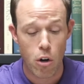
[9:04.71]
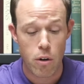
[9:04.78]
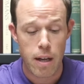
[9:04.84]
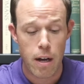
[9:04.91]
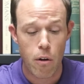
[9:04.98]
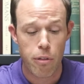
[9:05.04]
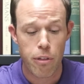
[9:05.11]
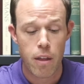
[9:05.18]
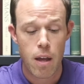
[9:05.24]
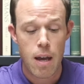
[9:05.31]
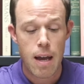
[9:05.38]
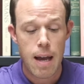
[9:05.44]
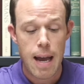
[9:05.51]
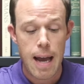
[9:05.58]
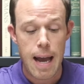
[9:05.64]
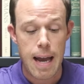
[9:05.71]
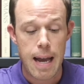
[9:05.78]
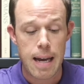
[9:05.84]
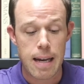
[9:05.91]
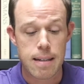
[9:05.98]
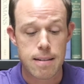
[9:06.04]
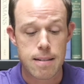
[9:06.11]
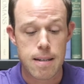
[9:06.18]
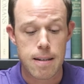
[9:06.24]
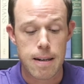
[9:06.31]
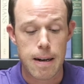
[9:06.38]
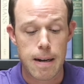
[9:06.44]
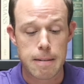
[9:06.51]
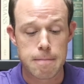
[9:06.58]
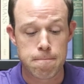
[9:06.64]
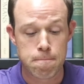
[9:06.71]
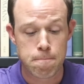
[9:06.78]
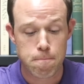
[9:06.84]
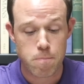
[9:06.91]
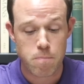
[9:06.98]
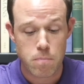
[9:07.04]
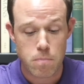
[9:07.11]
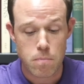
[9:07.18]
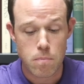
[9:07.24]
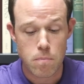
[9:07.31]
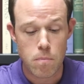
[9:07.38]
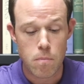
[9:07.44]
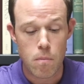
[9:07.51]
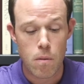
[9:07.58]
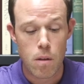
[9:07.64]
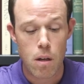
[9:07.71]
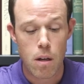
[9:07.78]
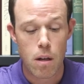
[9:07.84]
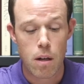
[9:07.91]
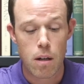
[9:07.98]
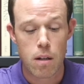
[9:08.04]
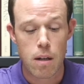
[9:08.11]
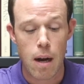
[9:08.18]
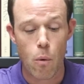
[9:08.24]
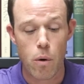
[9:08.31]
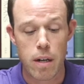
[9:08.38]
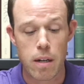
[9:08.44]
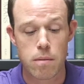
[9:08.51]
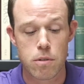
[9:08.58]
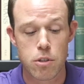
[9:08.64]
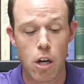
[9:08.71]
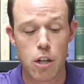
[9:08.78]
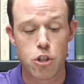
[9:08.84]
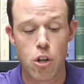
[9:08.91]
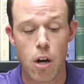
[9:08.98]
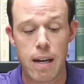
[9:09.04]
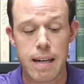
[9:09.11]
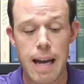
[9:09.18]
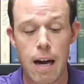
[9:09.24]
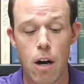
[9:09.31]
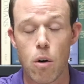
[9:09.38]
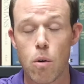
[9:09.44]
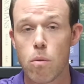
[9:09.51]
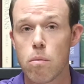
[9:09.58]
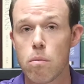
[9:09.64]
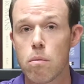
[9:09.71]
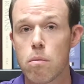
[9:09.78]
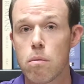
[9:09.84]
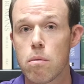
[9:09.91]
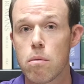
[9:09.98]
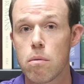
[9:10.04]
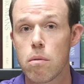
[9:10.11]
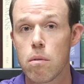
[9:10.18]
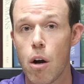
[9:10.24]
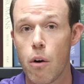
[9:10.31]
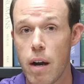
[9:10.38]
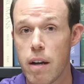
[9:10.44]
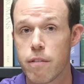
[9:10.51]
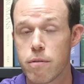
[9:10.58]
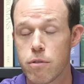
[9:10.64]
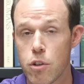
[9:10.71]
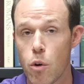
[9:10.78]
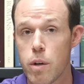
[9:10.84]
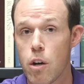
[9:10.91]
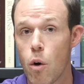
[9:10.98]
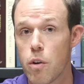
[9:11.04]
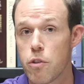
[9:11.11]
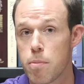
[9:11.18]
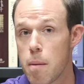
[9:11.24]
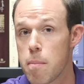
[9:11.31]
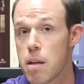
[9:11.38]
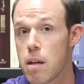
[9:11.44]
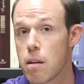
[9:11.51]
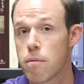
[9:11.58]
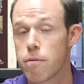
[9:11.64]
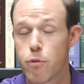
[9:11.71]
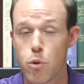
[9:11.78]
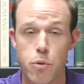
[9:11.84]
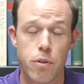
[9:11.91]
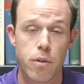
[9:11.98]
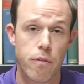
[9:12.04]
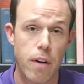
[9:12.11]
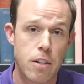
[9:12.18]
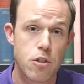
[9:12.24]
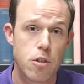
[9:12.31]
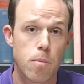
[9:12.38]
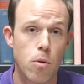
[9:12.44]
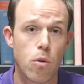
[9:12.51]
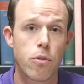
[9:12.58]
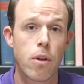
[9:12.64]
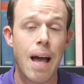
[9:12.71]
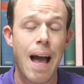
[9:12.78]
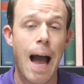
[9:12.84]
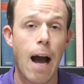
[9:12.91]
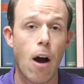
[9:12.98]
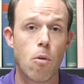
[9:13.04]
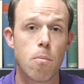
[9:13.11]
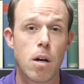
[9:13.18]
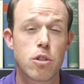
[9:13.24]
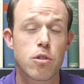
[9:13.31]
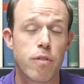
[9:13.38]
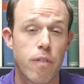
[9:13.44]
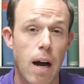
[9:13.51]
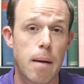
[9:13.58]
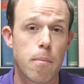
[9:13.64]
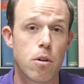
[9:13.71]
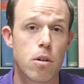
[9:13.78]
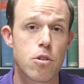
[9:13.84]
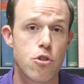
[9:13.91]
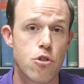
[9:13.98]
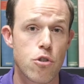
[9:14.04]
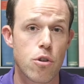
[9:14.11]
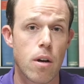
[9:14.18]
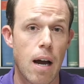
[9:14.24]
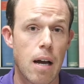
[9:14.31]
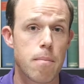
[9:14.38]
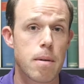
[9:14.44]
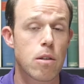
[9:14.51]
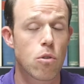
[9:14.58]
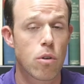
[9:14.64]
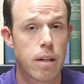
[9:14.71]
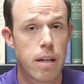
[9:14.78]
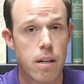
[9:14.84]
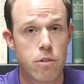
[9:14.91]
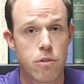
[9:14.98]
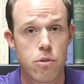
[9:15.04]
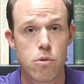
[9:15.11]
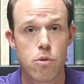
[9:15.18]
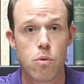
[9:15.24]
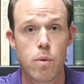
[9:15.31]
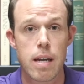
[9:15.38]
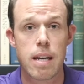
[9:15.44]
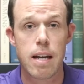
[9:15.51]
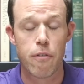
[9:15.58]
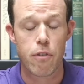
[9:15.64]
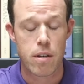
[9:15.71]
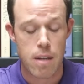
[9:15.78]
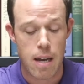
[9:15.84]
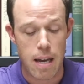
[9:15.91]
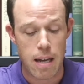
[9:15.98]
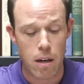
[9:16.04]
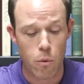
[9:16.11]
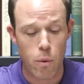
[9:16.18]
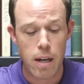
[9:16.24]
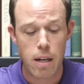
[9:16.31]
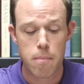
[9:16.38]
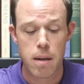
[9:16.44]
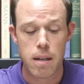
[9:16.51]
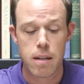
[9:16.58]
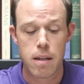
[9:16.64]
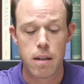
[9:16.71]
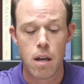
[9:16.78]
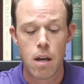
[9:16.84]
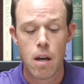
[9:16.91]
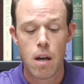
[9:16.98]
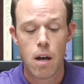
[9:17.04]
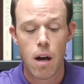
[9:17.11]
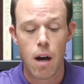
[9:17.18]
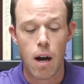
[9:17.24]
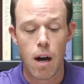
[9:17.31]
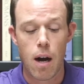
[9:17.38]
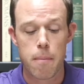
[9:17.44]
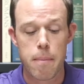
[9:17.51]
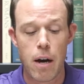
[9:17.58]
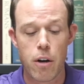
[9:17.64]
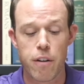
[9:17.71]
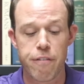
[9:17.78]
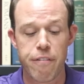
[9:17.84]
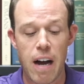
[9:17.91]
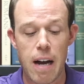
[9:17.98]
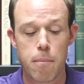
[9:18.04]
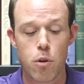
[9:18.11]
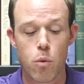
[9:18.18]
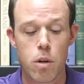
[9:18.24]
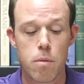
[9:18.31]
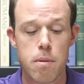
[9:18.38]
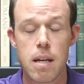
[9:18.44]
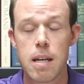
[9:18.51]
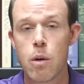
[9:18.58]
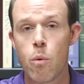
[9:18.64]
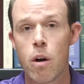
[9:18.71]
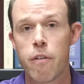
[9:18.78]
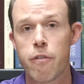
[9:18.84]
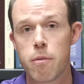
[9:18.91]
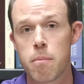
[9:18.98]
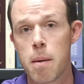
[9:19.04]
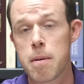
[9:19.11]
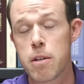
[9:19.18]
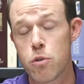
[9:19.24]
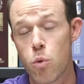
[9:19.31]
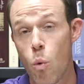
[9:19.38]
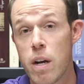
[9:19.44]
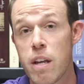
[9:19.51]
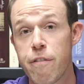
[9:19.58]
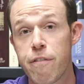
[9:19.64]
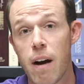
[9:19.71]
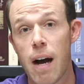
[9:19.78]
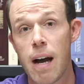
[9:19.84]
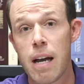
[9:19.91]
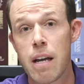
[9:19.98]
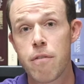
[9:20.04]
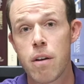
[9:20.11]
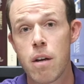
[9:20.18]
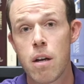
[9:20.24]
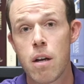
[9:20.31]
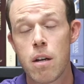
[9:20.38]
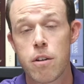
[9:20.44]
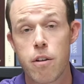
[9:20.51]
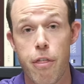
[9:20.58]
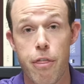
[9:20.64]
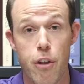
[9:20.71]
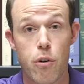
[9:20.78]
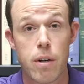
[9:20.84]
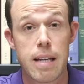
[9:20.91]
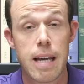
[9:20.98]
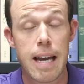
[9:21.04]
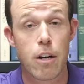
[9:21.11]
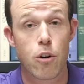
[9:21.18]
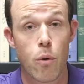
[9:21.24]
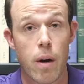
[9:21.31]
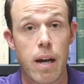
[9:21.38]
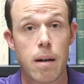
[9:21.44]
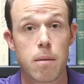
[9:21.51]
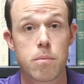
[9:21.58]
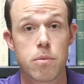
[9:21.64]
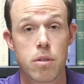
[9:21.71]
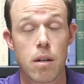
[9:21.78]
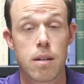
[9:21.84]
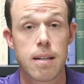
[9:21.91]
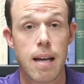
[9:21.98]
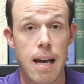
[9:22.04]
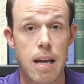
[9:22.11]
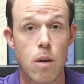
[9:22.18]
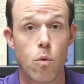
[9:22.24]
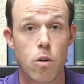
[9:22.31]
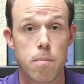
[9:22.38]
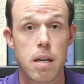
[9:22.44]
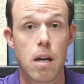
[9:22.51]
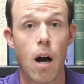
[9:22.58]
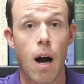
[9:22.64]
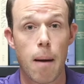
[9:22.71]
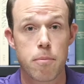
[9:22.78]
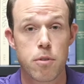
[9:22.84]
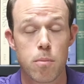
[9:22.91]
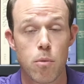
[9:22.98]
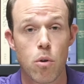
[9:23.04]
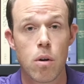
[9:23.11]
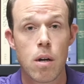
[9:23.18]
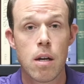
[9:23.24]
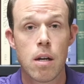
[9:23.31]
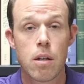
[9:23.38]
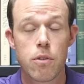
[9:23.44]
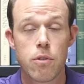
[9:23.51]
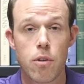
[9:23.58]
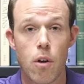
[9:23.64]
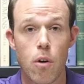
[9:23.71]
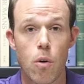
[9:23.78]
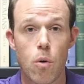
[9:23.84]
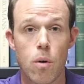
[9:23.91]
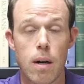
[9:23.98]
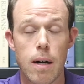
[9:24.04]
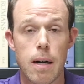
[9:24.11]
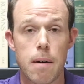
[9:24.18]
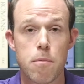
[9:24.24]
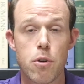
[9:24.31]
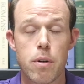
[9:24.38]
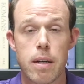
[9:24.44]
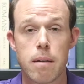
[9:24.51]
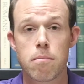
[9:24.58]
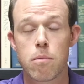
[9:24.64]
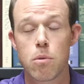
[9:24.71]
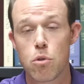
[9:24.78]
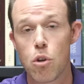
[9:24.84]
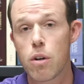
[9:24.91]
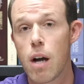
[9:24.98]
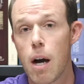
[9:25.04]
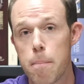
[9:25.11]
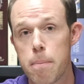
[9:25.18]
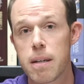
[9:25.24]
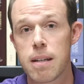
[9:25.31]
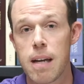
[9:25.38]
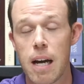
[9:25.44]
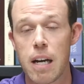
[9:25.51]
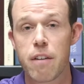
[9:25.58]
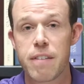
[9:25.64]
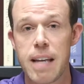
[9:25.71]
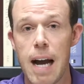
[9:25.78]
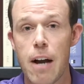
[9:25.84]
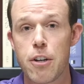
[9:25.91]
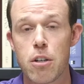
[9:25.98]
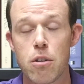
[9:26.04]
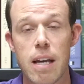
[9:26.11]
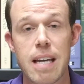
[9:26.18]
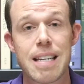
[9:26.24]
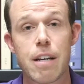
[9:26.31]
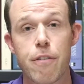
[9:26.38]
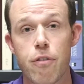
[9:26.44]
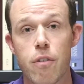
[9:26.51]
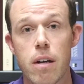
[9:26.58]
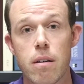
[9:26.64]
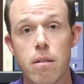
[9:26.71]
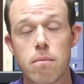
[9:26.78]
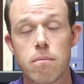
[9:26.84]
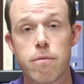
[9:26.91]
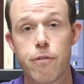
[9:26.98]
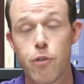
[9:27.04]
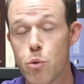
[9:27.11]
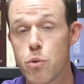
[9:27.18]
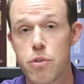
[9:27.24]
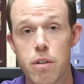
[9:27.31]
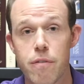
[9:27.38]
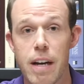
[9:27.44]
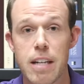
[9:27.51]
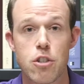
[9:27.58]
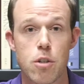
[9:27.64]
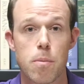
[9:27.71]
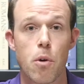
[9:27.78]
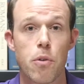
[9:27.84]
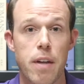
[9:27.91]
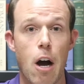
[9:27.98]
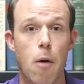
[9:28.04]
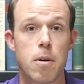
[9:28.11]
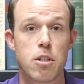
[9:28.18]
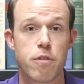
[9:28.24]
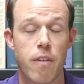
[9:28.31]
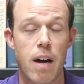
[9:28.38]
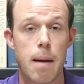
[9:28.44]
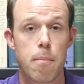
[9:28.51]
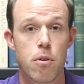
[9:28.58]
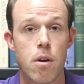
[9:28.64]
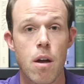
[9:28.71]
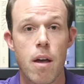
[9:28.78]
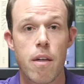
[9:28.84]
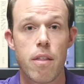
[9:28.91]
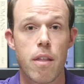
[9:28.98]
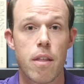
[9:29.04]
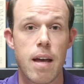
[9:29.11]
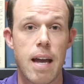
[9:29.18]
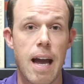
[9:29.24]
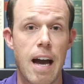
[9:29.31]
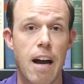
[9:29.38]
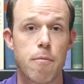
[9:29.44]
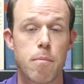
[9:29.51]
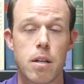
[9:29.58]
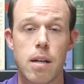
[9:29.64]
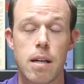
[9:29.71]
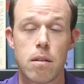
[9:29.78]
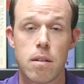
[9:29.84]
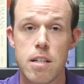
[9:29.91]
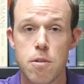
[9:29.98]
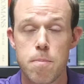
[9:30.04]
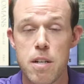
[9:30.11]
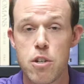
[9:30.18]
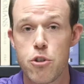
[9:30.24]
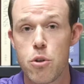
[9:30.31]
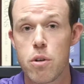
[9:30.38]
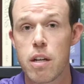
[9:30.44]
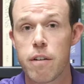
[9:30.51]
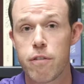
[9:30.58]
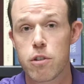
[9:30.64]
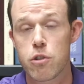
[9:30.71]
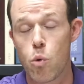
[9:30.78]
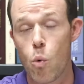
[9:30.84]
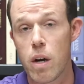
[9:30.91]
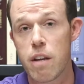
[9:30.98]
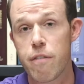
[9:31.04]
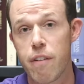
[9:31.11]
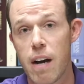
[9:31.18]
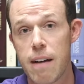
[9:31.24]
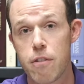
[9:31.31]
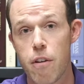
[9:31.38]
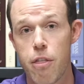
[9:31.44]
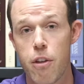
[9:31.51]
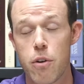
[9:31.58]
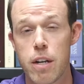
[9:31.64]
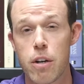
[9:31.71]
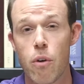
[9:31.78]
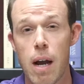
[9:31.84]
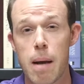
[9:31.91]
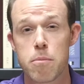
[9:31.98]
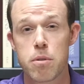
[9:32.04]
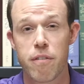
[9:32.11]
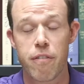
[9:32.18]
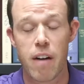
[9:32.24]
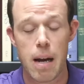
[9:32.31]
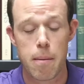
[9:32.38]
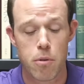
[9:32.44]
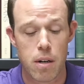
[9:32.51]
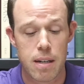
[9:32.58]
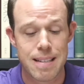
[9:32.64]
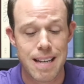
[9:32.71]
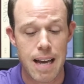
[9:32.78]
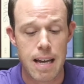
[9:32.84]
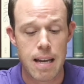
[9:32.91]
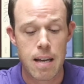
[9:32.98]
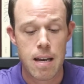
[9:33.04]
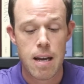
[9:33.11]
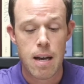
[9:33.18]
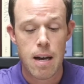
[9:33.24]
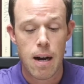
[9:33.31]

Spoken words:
health. And I want to touch on now, all right, so we know it's maybe in fruits and vegetables. How much fiber should I be looking to eat every day? Recommended amount of fiber would be anywhere from maybe 25 to 38 grams a day would be optimal. So you can look up and kind of calculate different fruits and vegetables, how much fiber they have, but at least be shooting for 25 to 30 grams of fiber a day.